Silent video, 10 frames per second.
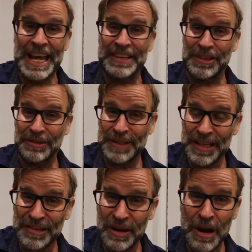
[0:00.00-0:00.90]
So till
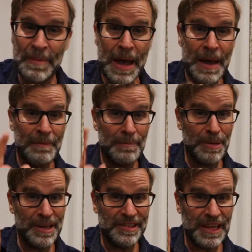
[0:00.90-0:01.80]
next time,
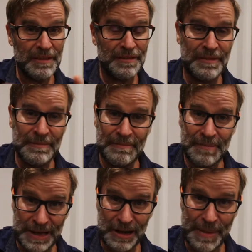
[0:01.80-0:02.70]
be safe,
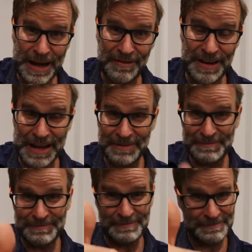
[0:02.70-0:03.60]
and I'm out of here.
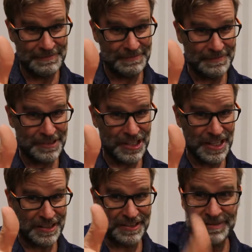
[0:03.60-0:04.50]

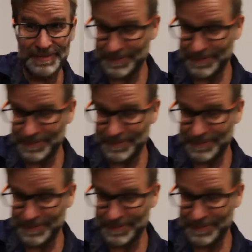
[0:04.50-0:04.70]
Cheers.